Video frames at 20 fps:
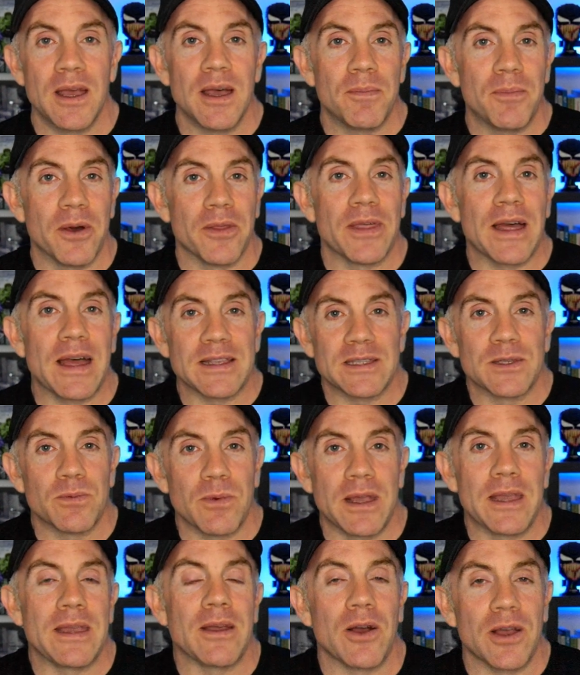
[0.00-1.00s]
but that's the
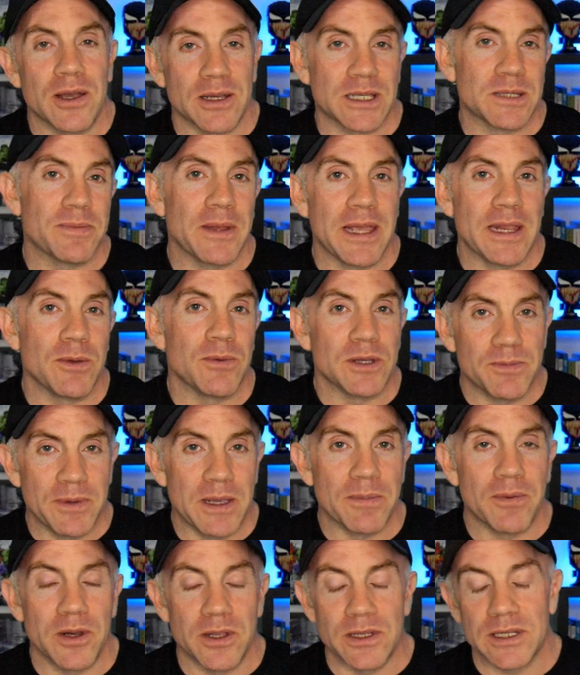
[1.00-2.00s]
way I explain it, which
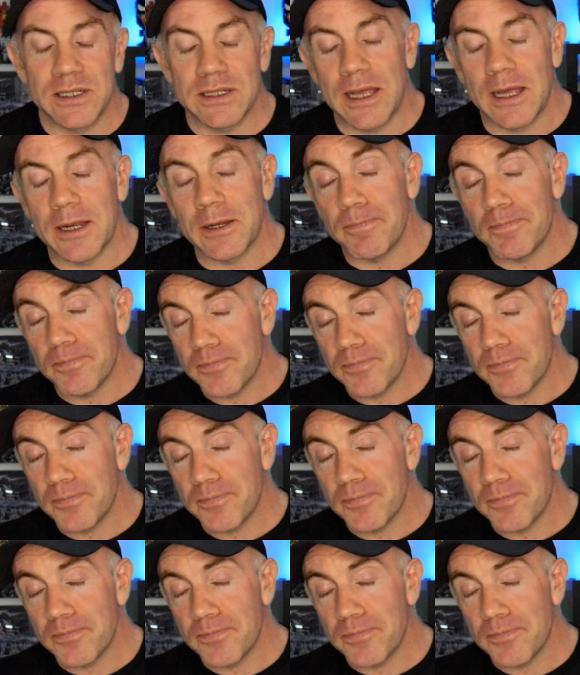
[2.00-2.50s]
people understand.